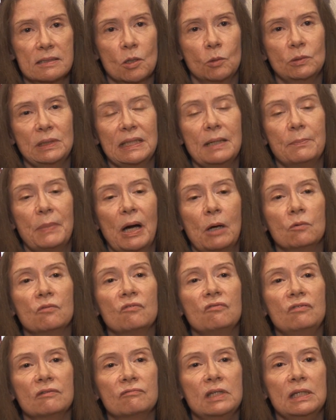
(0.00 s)
It's only
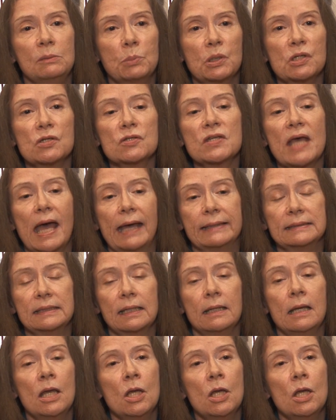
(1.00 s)
about 50%.